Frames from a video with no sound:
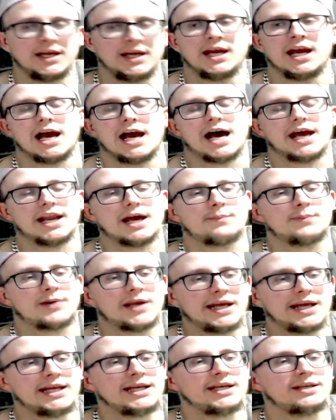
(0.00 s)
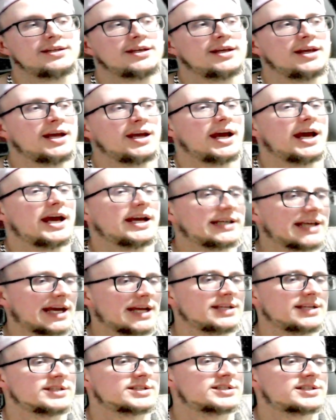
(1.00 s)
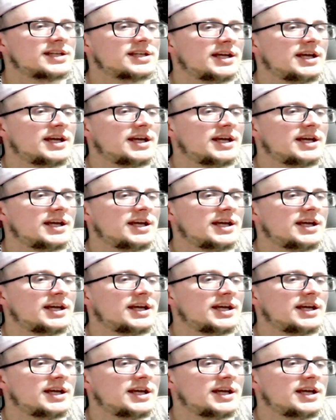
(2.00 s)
And I played against,